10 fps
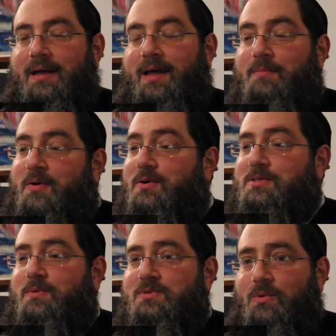and because there
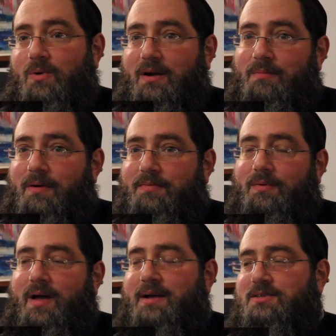was no work in Buffalo,
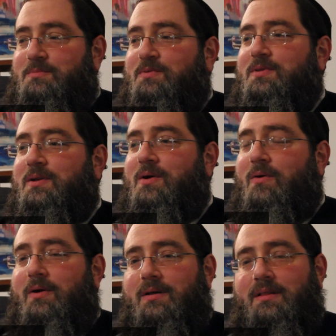actually moved to New
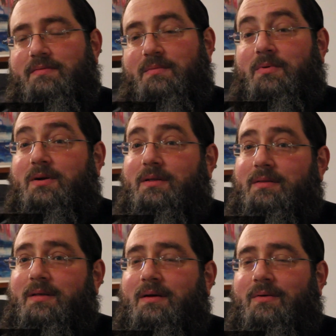York and lived in Brooklyn,
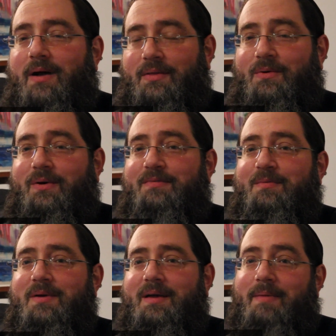around the corner from
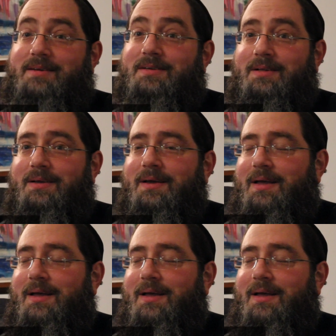me, basically,